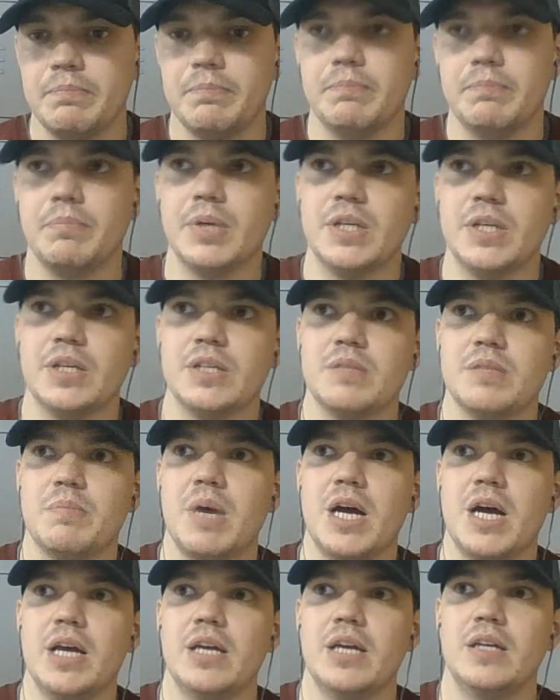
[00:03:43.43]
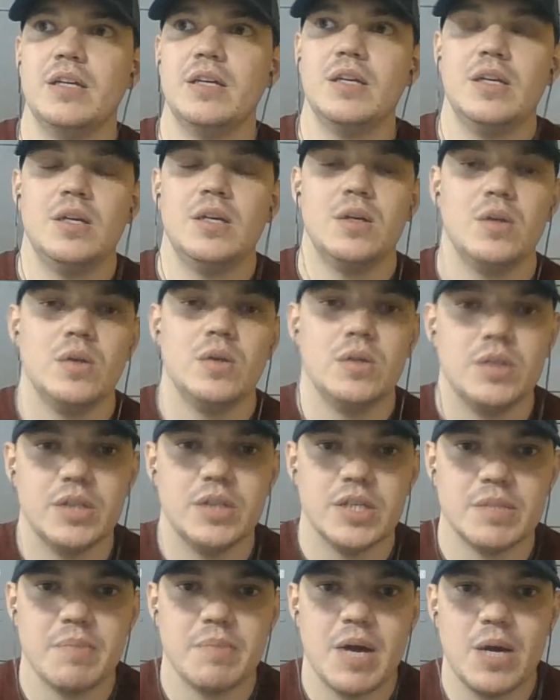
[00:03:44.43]
But does my
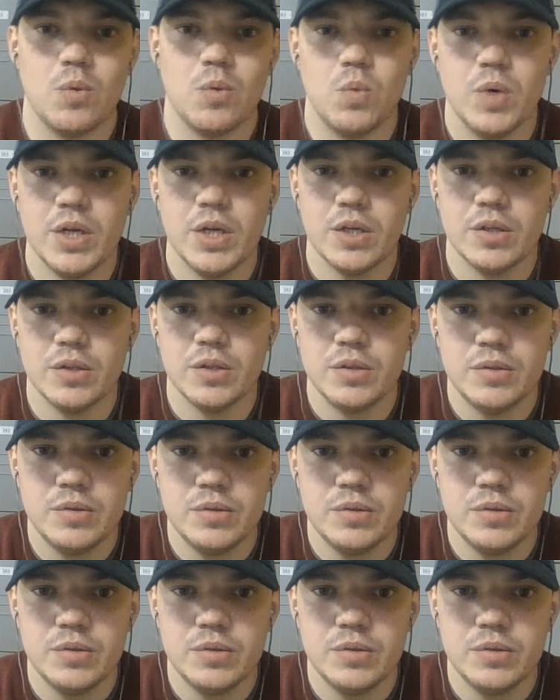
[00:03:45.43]
will